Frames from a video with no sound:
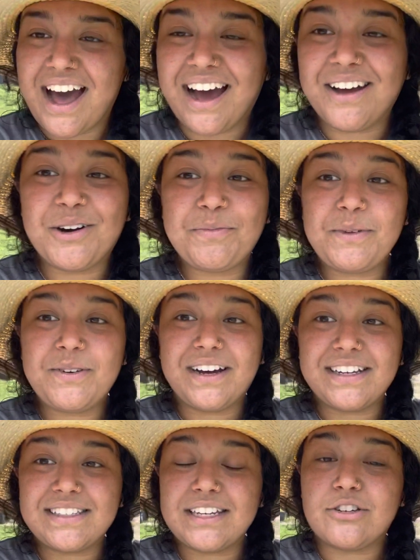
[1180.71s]
I hope you
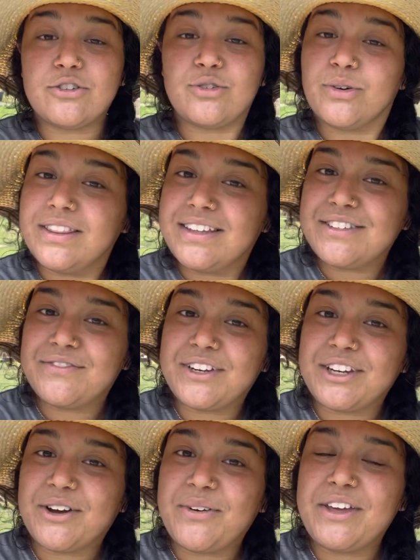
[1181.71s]
guys enjoyed this
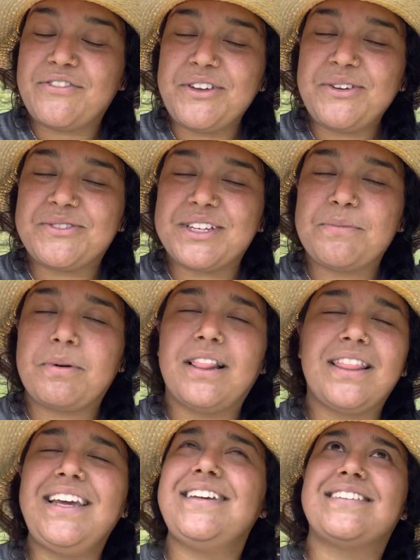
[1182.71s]
video. If you did,
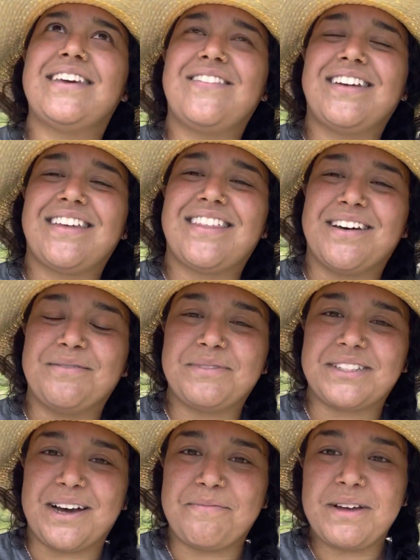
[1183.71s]
please give it a
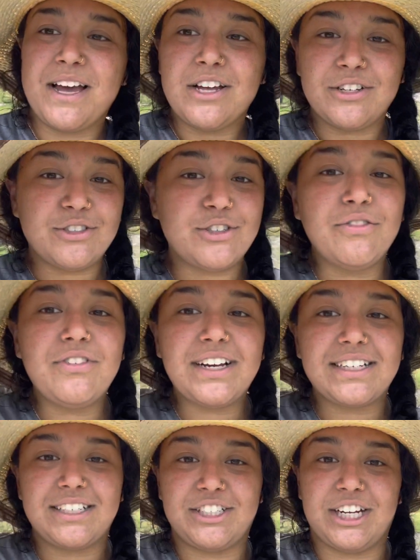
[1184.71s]
thumbs up. Don't
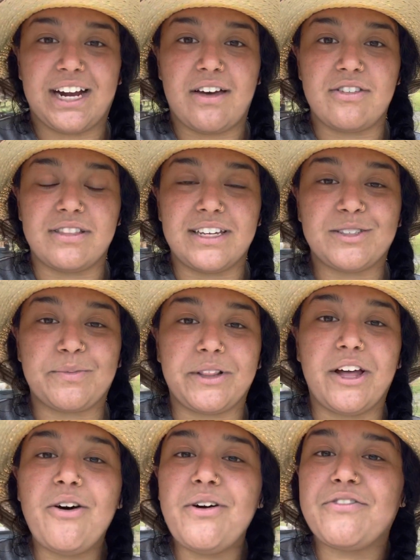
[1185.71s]
forget to check out the links
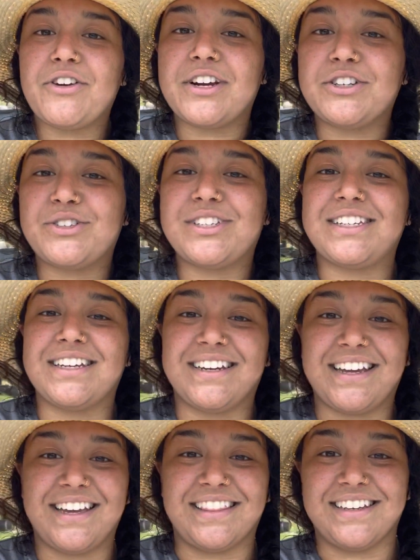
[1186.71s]
below if you're
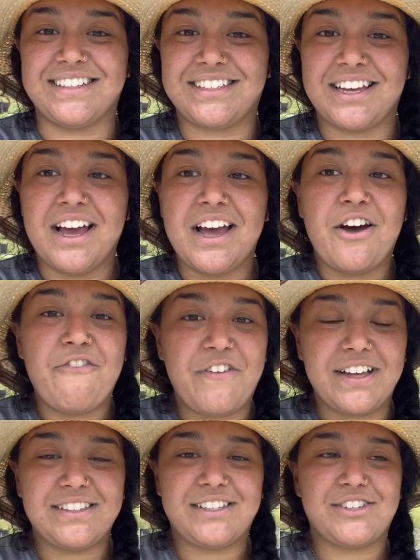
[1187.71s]
interested in this
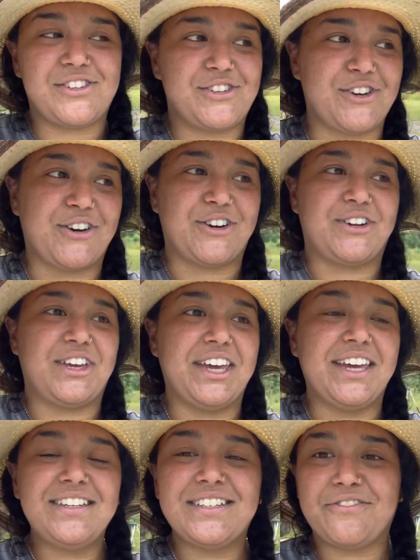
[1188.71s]
fence starter
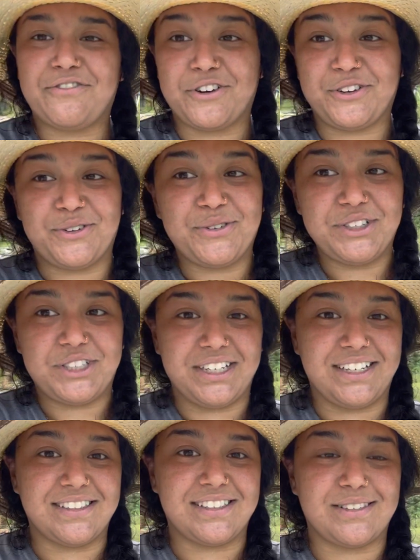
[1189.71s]
kit for your
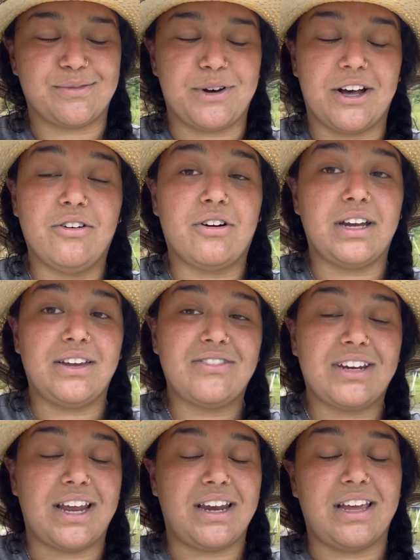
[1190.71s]
chickens as well, or
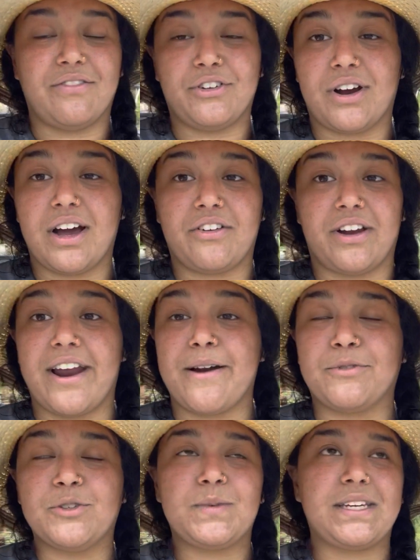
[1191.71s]
even any of your other
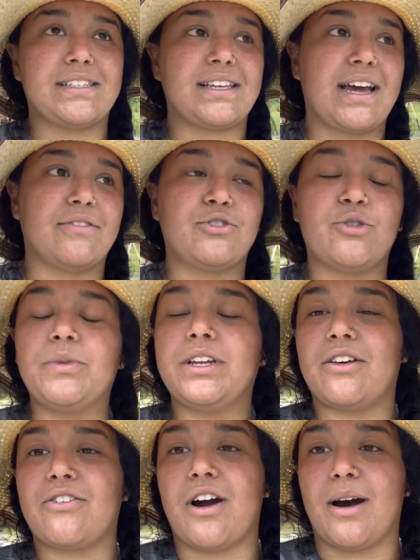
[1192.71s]
animals, because they have so
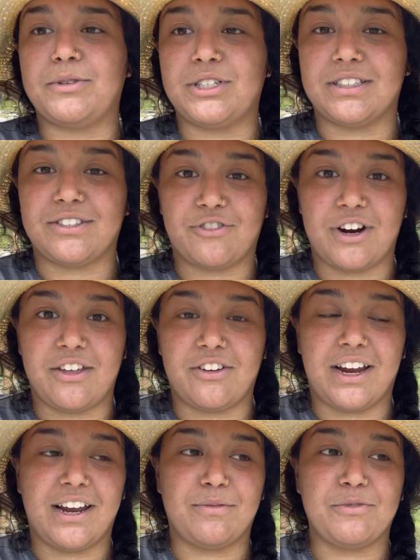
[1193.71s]
many other options for
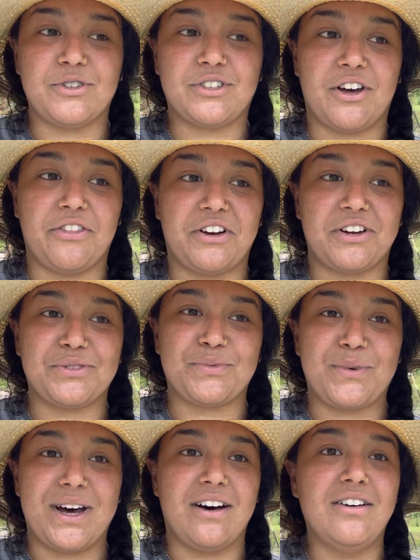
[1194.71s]
other animals on there as
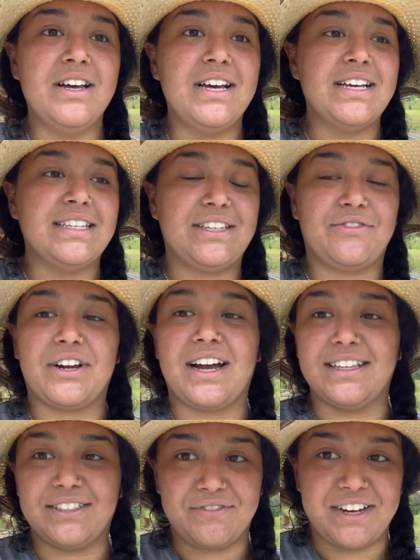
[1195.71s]
well. Different
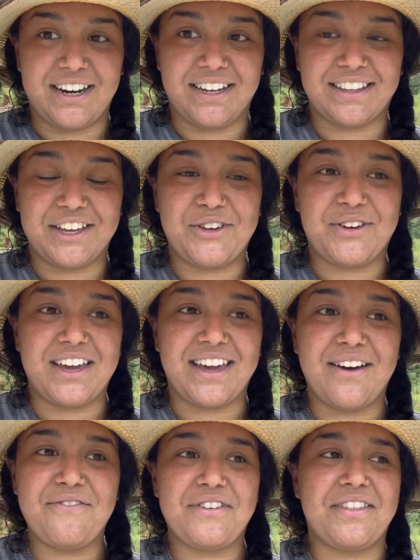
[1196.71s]
kinds of netting that you can
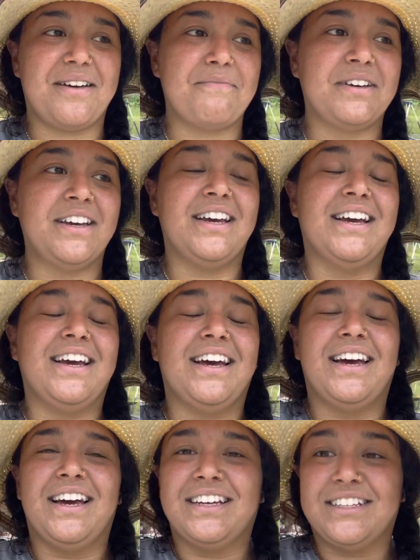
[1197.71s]
get for them.
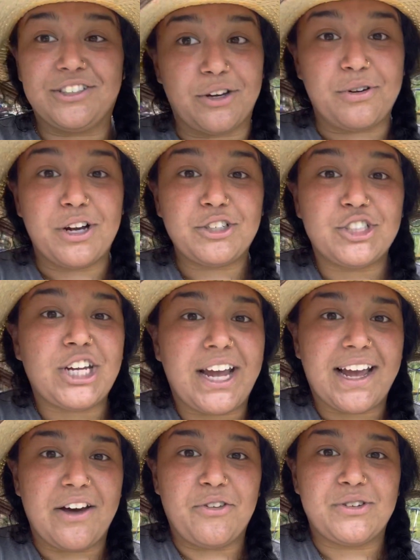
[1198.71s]
So
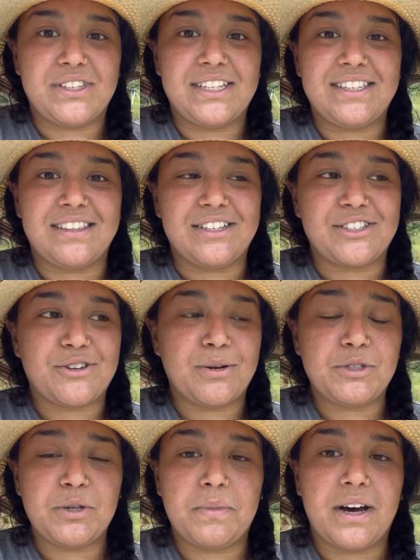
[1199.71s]
check out those links in the
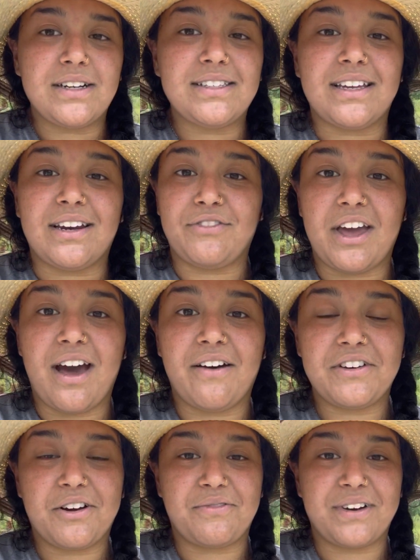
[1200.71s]
description box. And
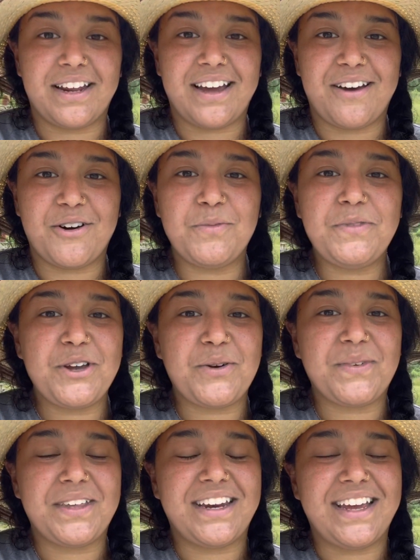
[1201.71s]
haven't already, I hope that
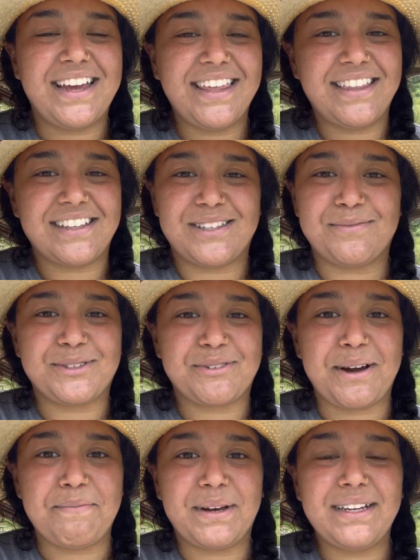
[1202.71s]
you're willing to hit that
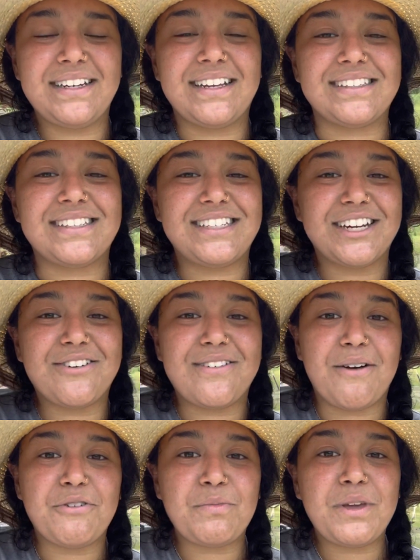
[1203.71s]
subscribe button and stick
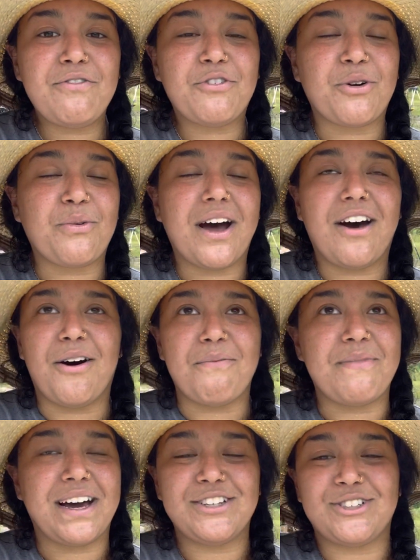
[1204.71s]
around with me for a while
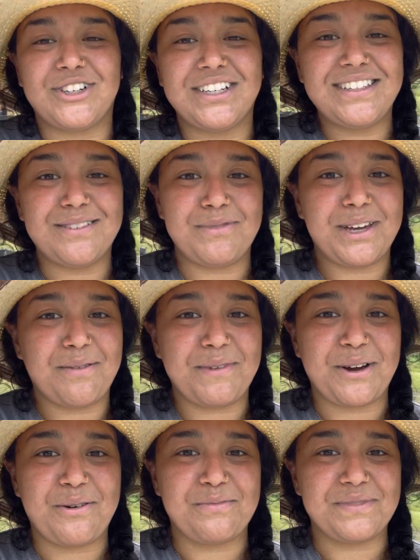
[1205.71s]
on my journey to
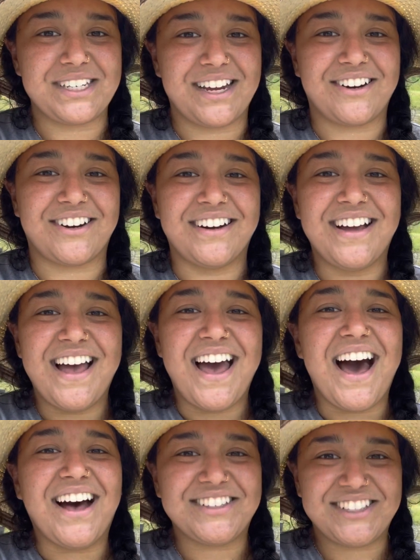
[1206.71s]
becoming a homesteader.
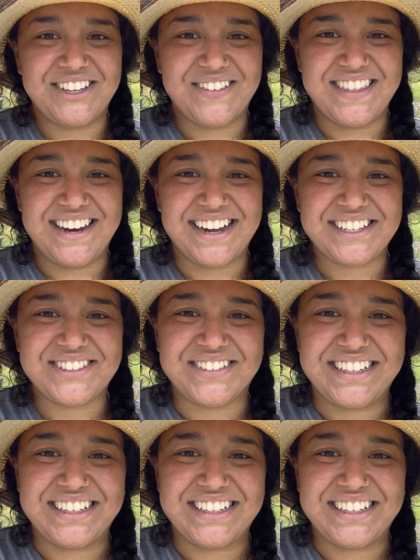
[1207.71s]
I'll see you in the next one.